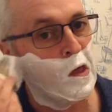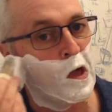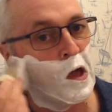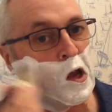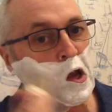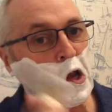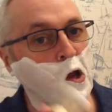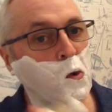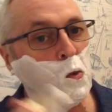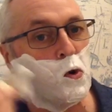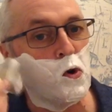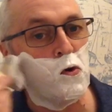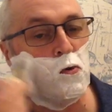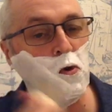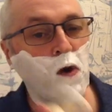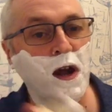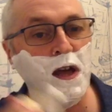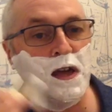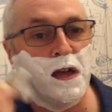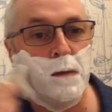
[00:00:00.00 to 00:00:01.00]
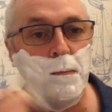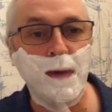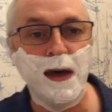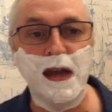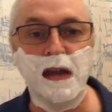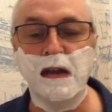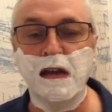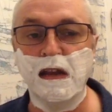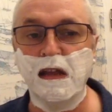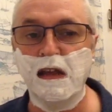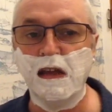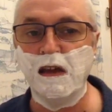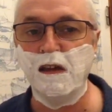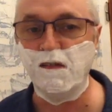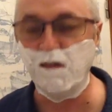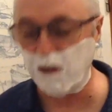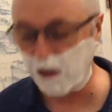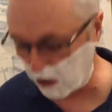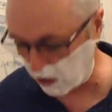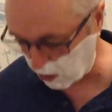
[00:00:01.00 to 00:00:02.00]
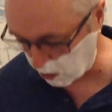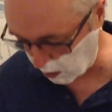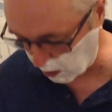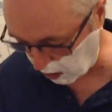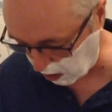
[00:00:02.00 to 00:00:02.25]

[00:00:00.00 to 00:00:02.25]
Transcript: And I would recommend, if you